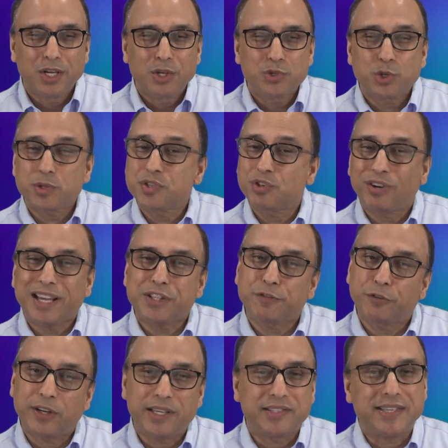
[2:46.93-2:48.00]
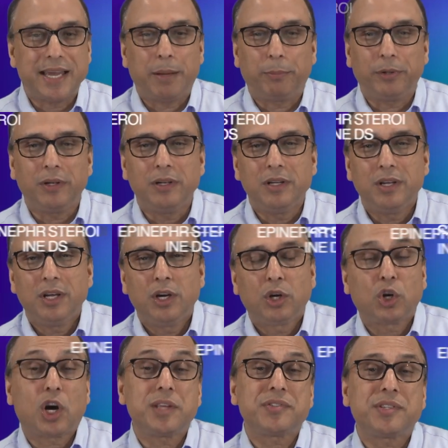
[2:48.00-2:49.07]
So stress, for example,
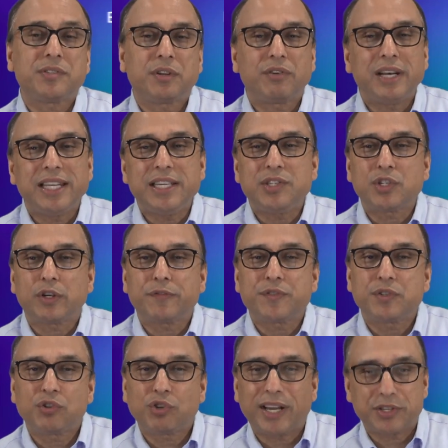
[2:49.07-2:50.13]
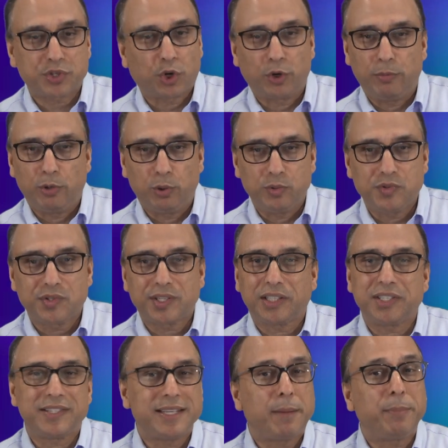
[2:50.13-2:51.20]
causes the release of stress hormones
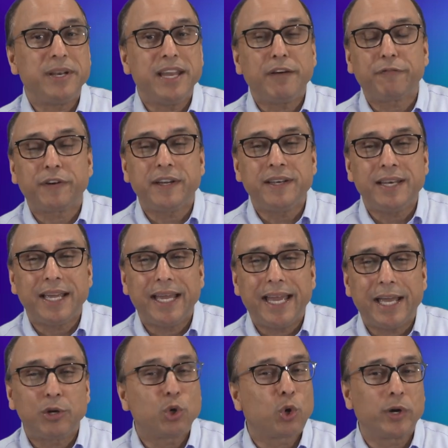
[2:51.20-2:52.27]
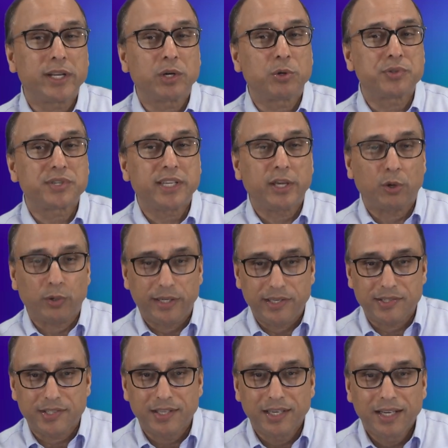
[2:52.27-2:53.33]
such as epinephrine and
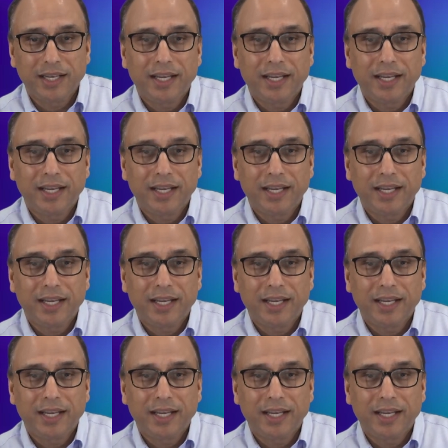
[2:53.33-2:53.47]
corticosteroids